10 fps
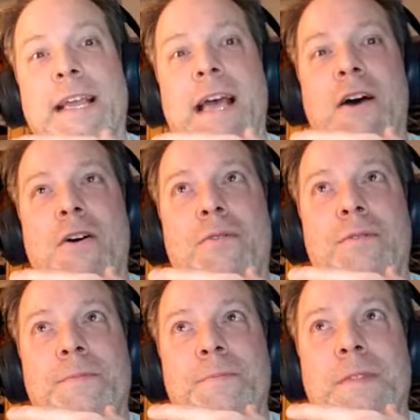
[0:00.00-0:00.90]
how
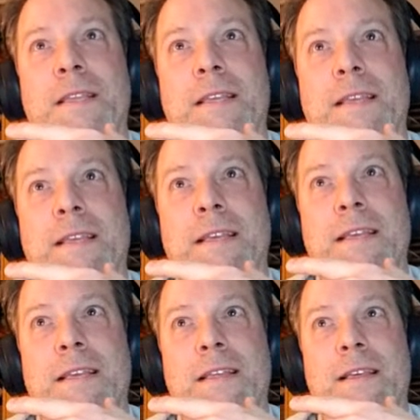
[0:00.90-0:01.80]

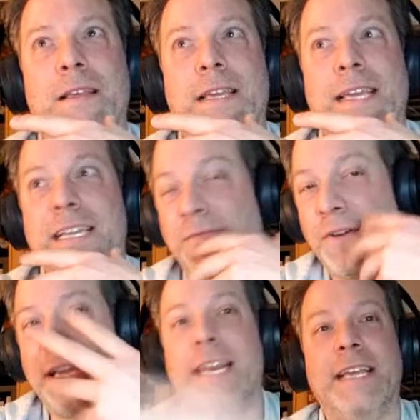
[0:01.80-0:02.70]
he's
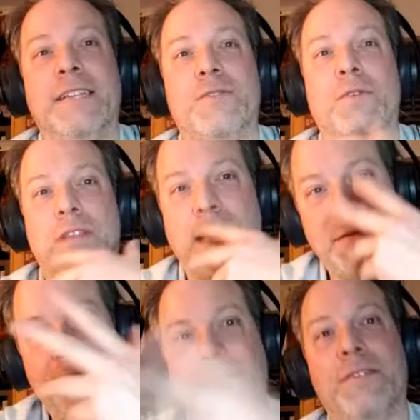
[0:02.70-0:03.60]
forgetting his old life